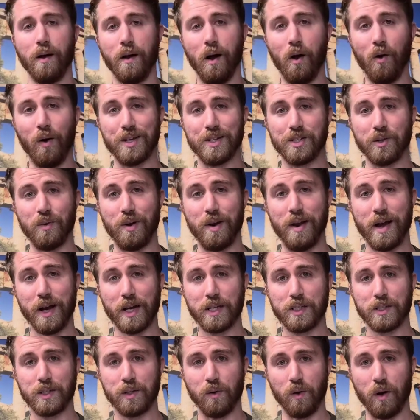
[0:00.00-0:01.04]
All right, so
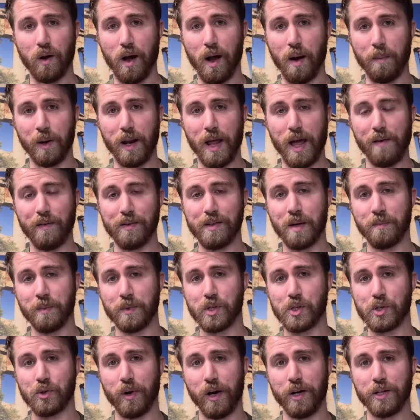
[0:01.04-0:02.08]
next I'm gonna have a
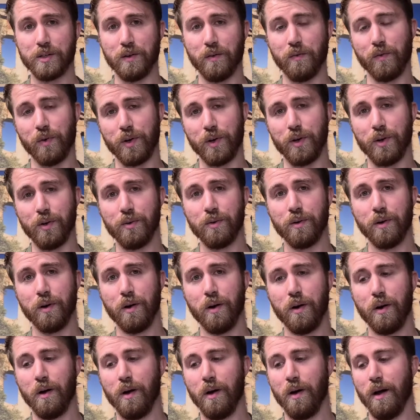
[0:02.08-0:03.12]
demonstration for you.
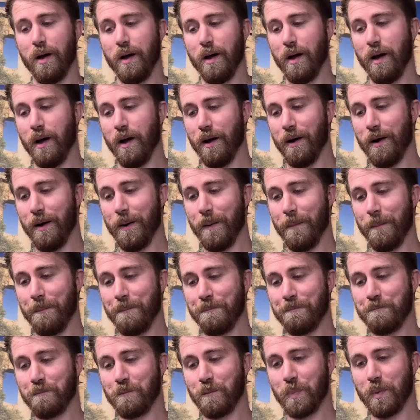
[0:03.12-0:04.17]
Um,
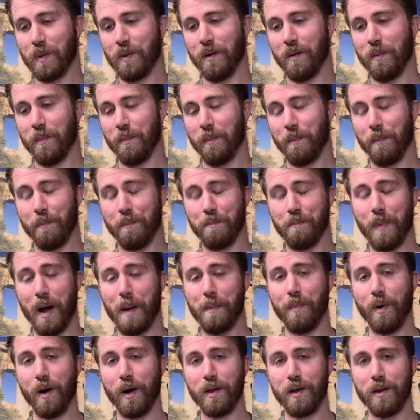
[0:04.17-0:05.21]
my
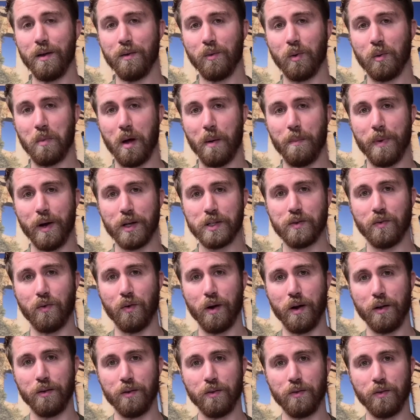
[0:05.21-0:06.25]
buddy, one of my best
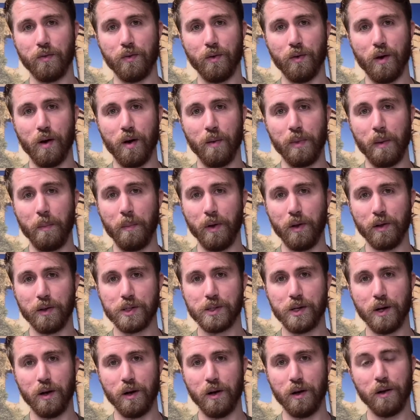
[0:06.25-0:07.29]
friends from the
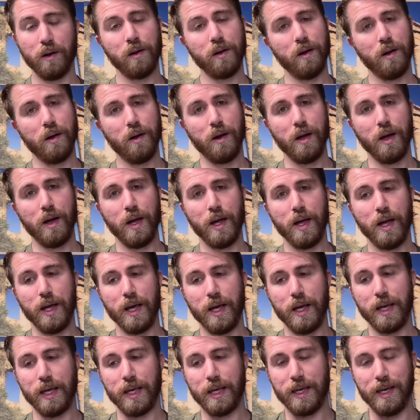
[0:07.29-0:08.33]
military,
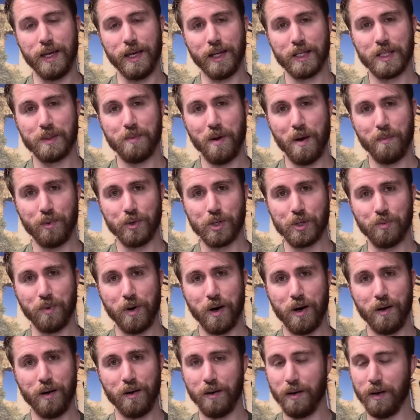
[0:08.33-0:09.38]
he gets pepper
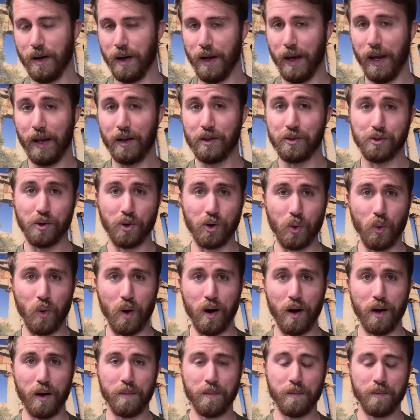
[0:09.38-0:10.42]
sprayed and so do
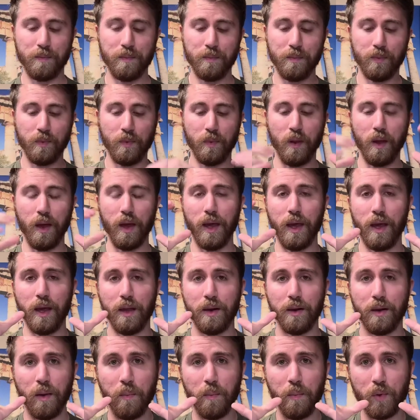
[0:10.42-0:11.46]
I.
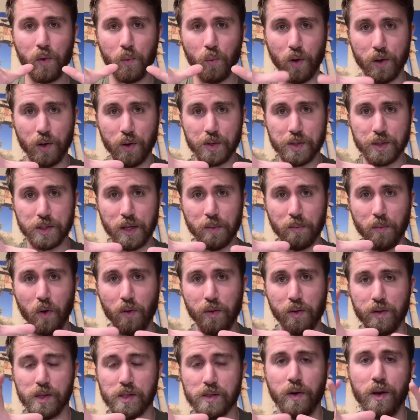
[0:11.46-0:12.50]
And, and what you'll see in both
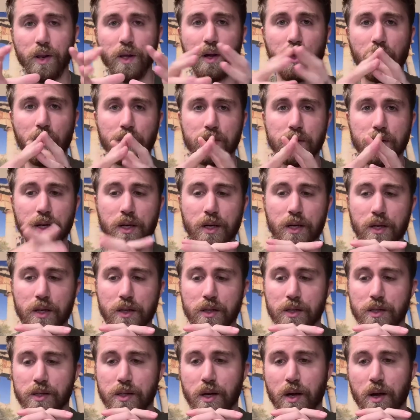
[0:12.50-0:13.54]
of these videos
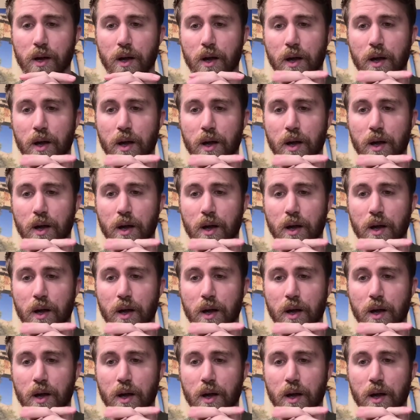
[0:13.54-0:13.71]
is